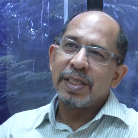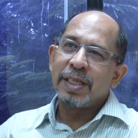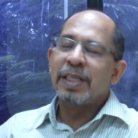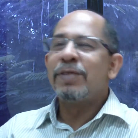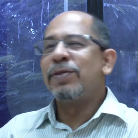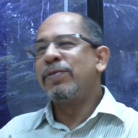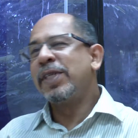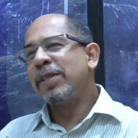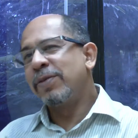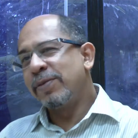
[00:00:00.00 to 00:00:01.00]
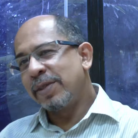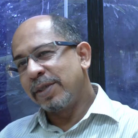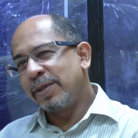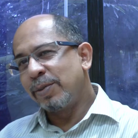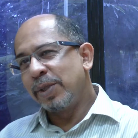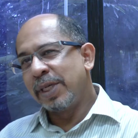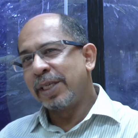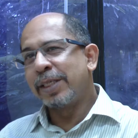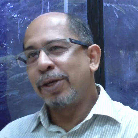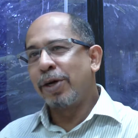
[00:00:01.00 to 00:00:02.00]
another 15
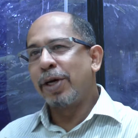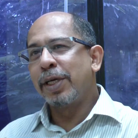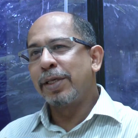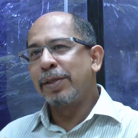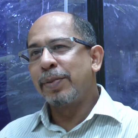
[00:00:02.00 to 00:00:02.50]
years and odd